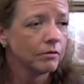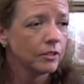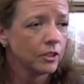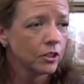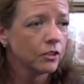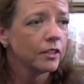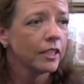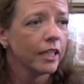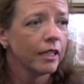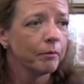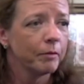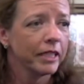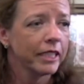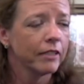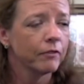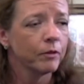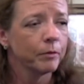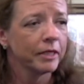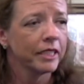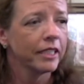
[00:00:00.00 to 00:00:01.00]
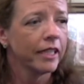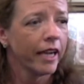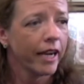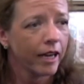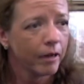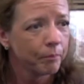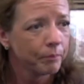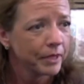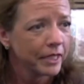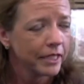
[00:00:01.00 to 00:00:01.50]
do that, make everybody
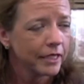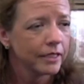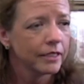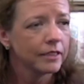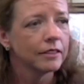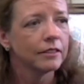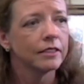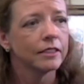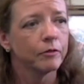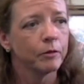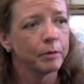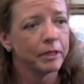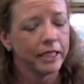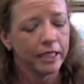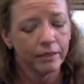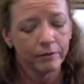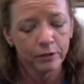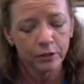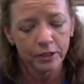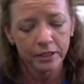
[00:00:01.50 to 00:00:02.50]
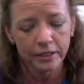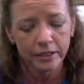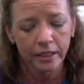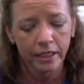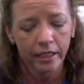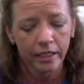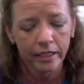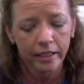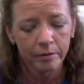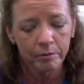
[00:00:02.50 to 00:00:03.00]
happy and everybody have a good
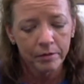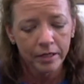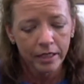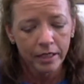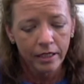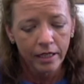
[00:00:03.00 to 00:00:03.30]
time.